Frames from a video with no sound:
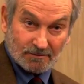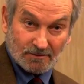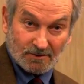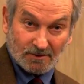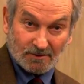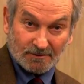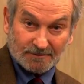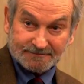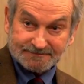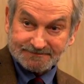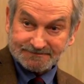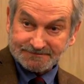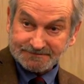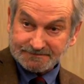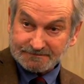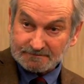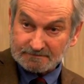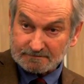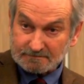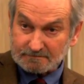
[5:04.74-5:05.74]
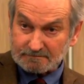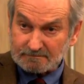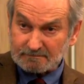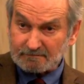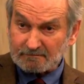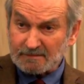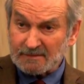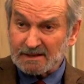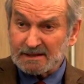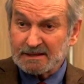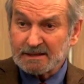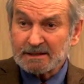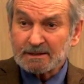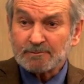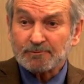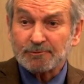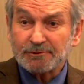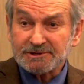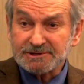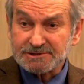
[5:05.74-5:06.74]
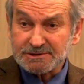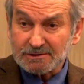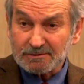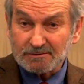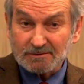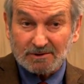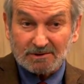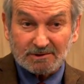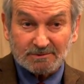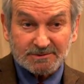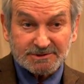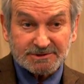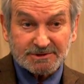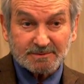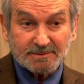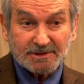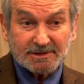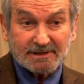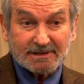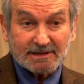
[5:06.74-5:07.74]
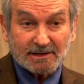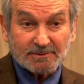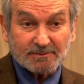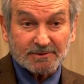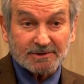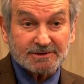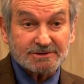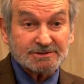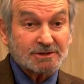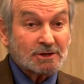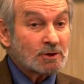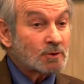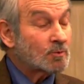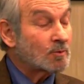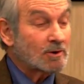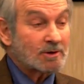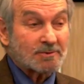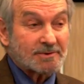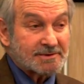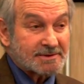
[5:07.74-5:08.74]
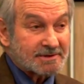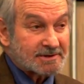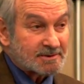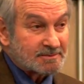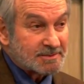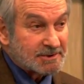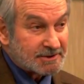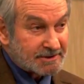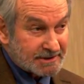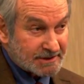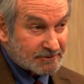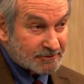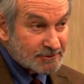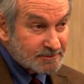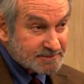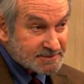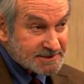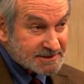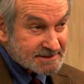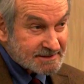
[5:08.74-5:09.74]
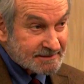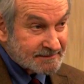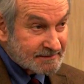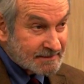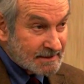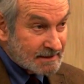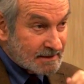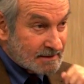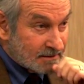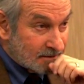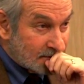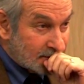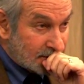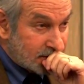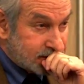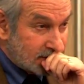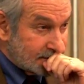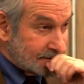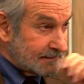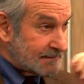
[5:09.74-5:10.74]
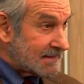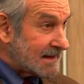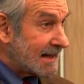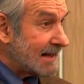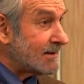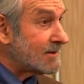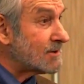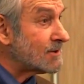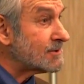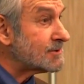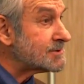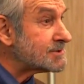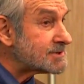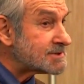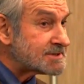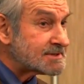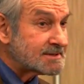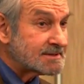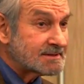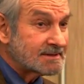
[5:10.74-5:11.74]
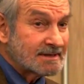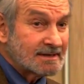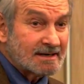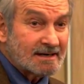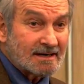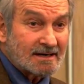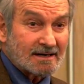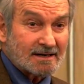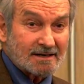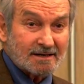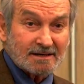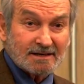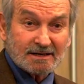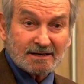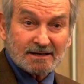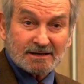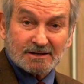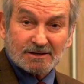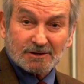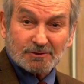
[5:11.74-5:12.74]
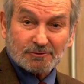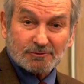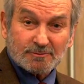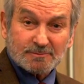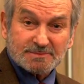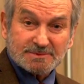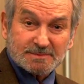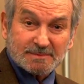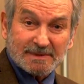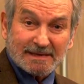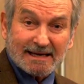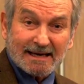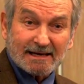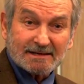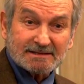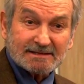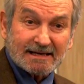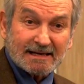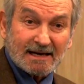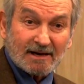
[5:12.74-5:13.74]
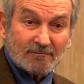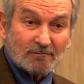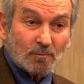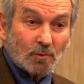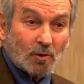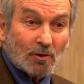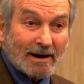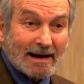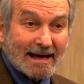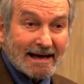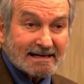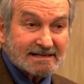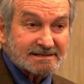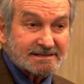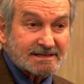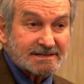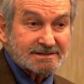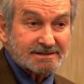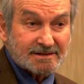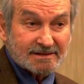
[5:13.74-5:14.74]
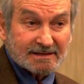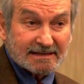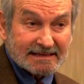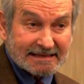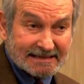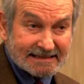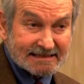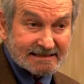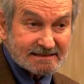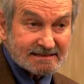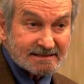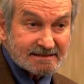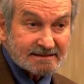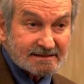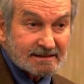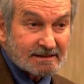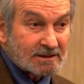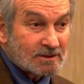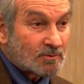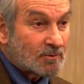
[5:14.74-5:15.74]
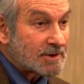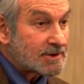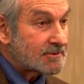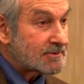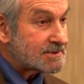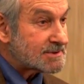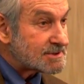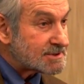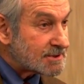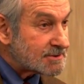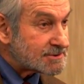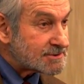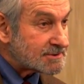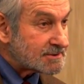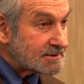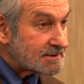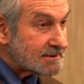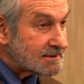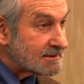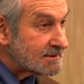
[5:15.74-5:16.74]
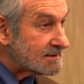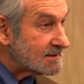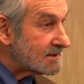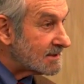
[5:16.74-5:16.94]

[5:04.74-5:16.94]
role. bridging role in which community health workers work with their community groups, and those groups began to have more access to the clinics, whether it's social